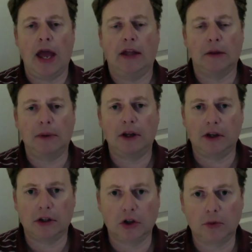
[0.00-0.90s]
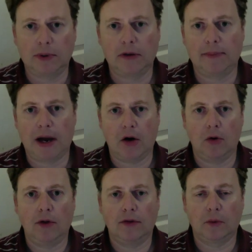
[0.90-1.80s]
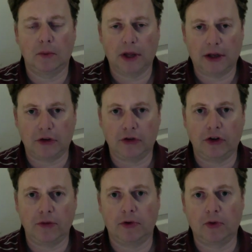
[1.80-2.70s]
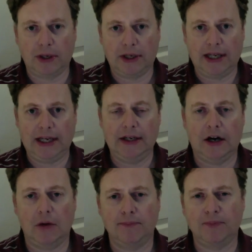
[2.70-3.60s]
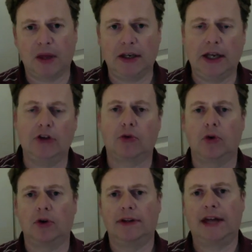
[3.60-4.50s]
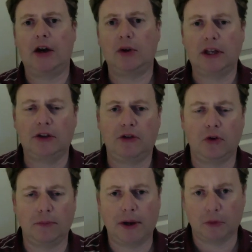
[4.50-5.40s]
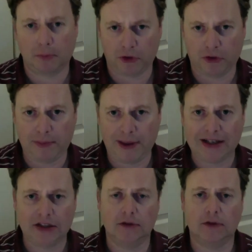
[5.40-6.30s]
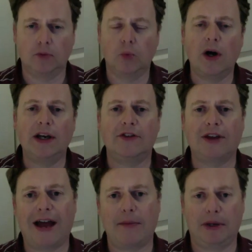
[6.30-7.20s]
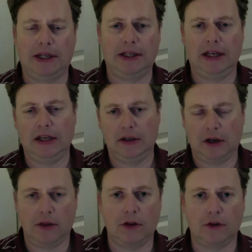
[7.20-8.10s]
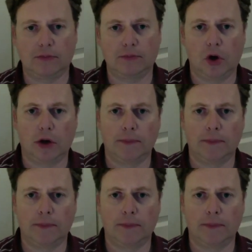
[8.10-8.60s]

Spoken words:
Let me tell you a little bit about the relationship between Edom and Israel, and that'll get you a better perspective of what is happening in this book.